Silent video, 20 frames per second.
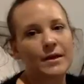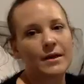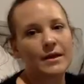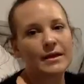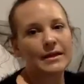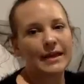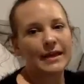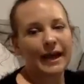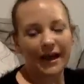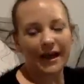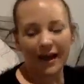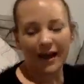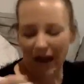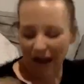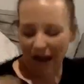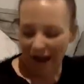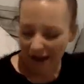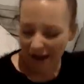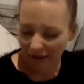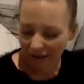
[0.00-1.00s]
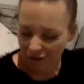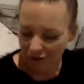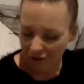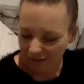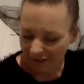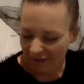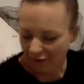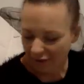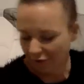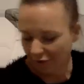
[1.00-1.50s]
Yeah, I
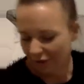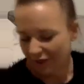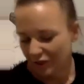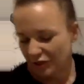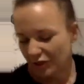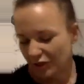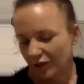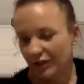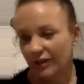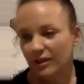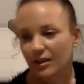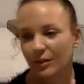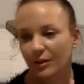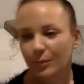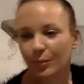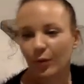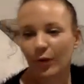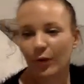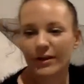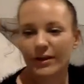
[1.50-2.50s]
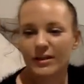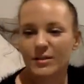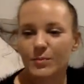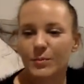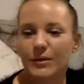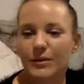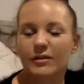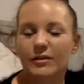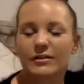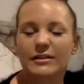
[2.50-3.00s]
actually screenshotted the points
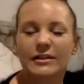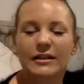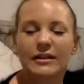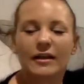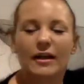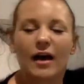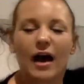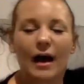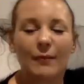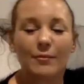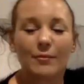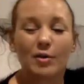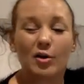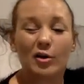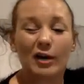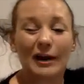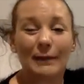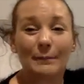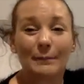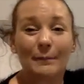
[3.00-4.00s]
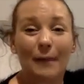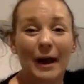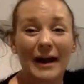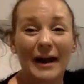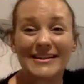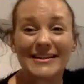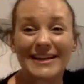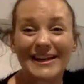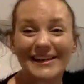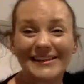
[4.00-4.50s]
because I'm not at
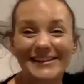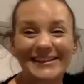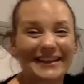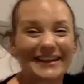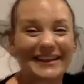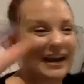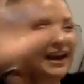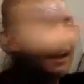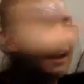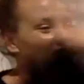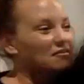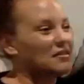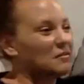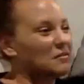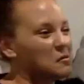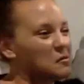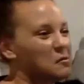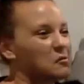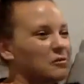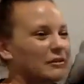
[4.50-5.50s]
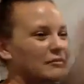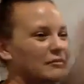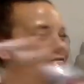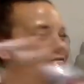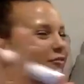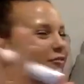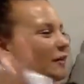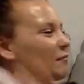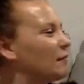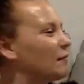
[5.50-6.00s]
my desk and I have them all in
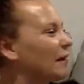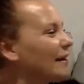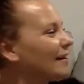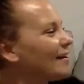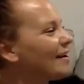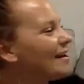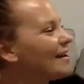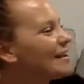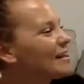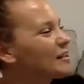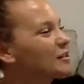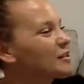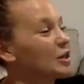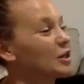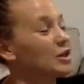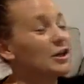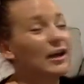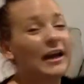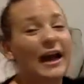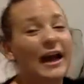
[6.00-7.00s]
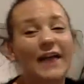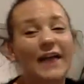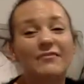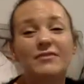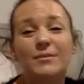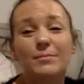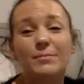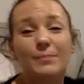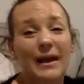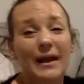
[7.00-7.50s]
front of me. So you're going to have
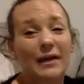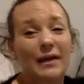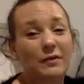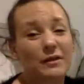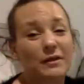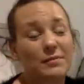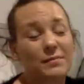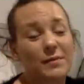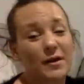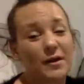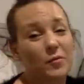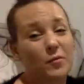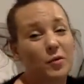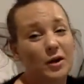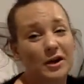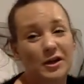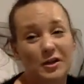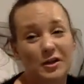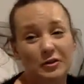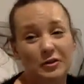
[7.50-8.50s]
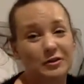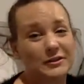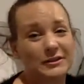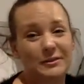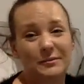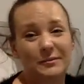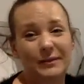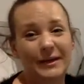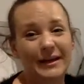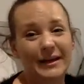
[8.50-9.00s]
to bear with me on what it used
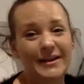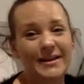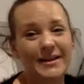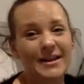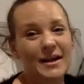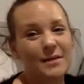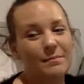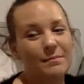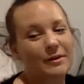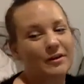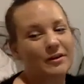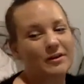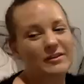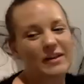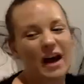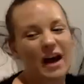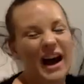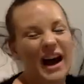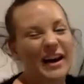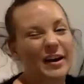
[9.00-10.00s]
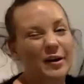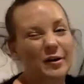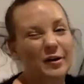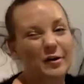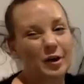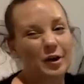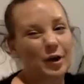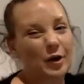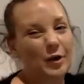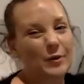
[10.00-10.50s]
to be because I
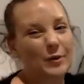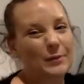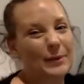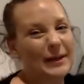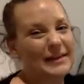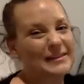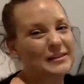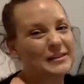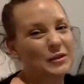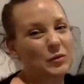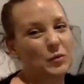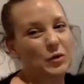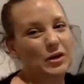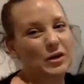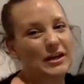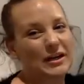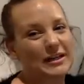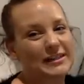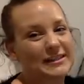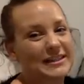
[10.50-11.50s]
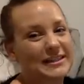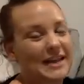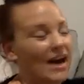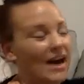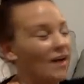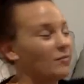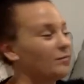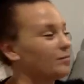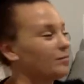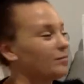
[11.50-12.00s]
don't know based on what it is now.
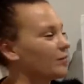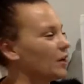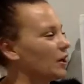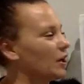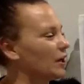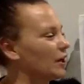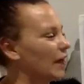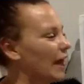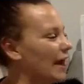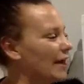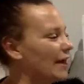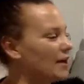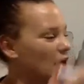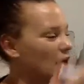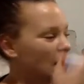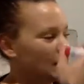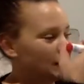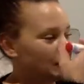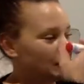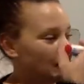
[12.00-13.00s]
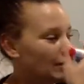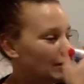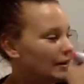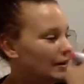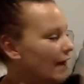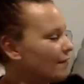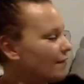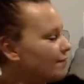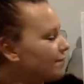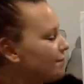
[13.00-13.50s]
Okay, so
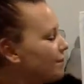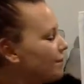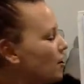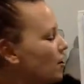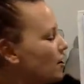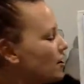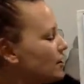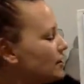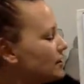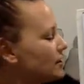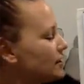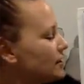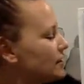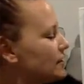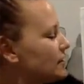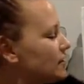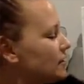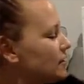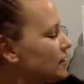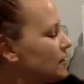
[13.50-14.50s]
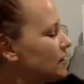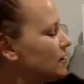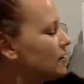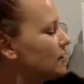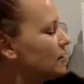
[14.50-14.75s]
that first